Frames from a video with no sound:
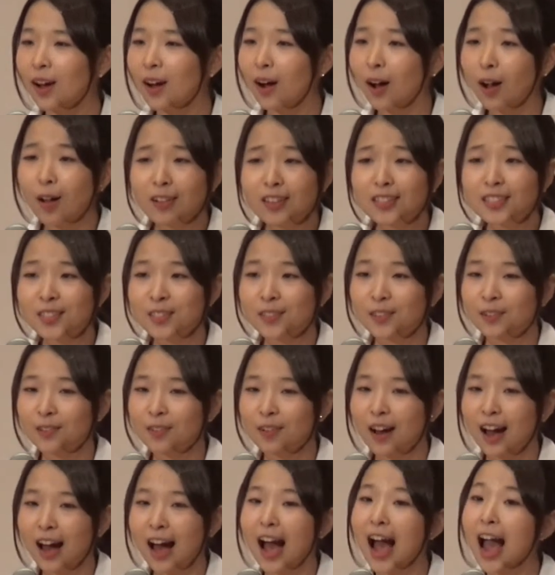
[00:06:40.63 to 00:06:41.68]
Also,
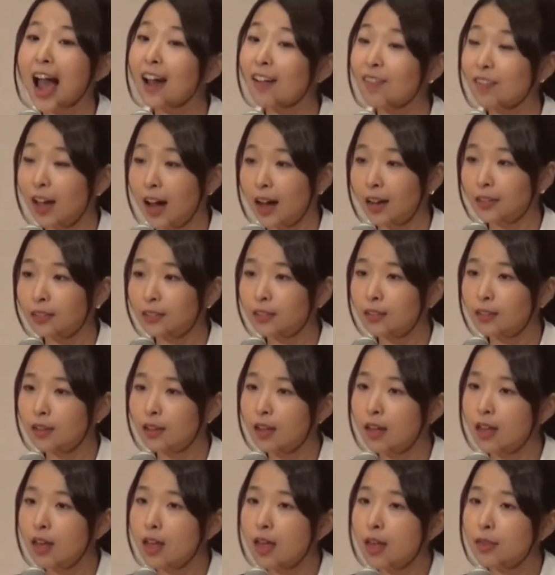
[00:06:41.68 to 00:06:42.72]
I learned
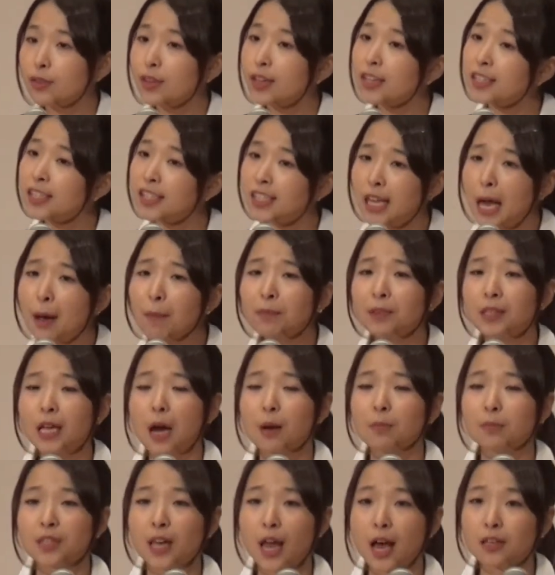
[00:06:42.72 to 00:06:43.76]
they
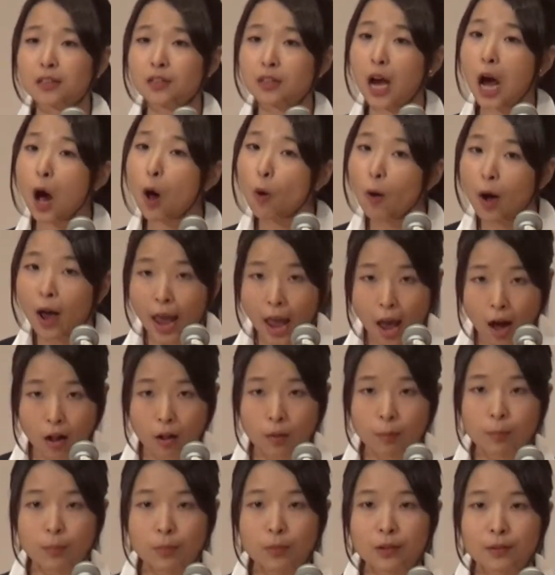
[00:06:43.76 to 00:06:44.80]
sometimes ask our
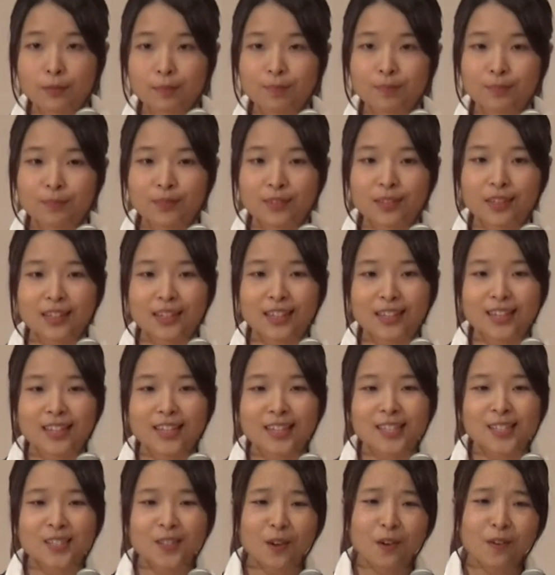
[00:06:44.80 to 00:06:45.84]
help.
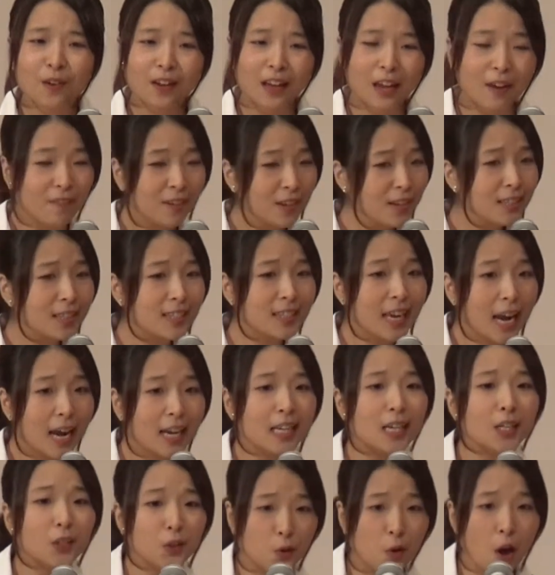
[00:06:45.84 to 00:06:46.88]
So if you see
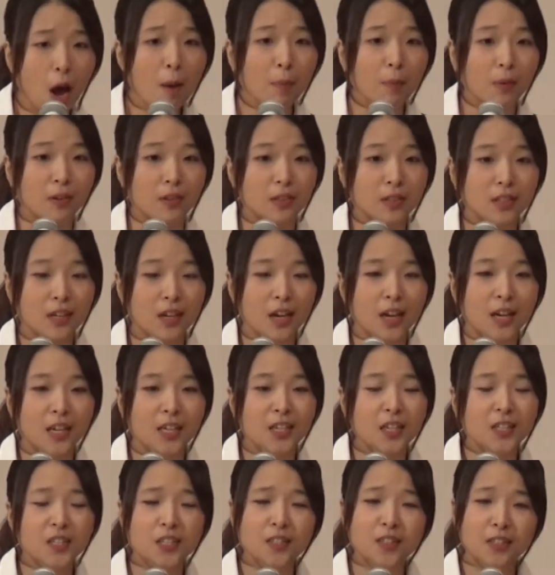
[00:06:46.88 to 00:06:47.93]
any troubles,
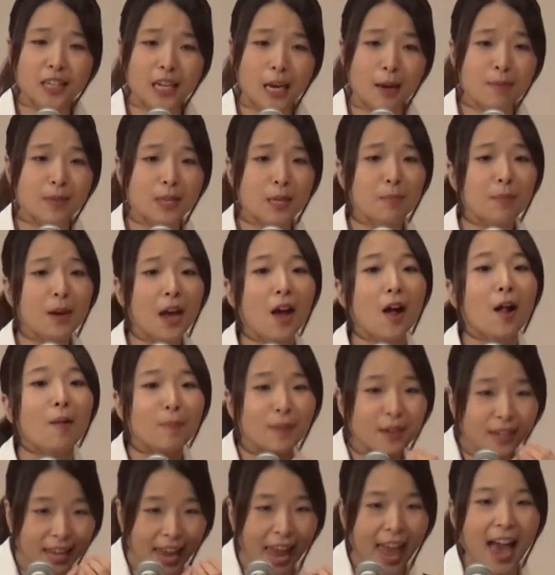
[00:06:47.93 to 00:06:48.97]
you should give them a
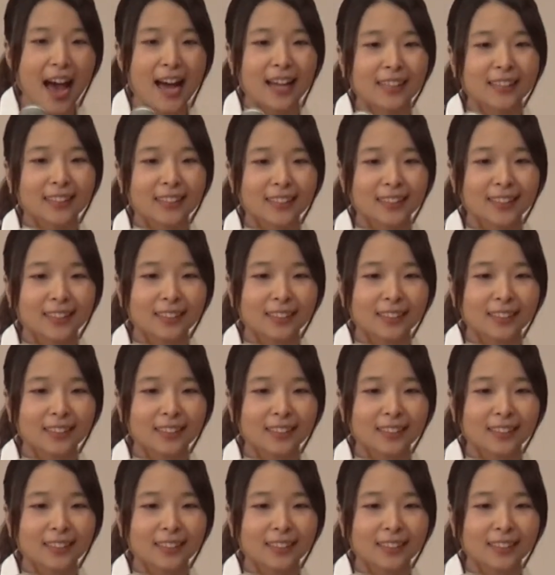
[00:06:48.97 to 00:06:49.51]
helping hand.